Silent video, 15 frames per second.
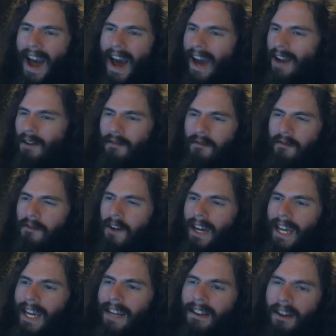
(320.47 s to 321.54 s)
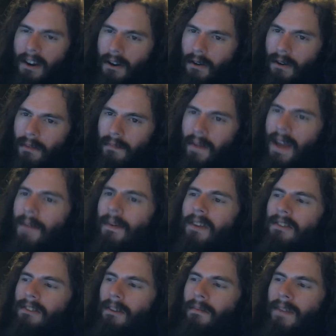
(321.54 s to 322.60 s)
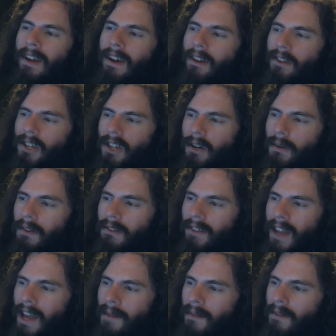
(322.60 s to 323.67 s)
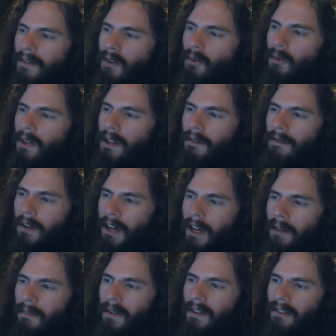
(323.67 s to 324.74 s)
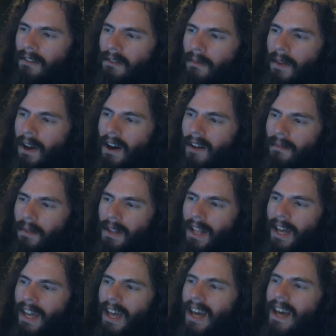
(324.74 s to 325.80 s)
I don't fucking know. Maybe someday I'll show his name if he really fucking pisses me off, but like,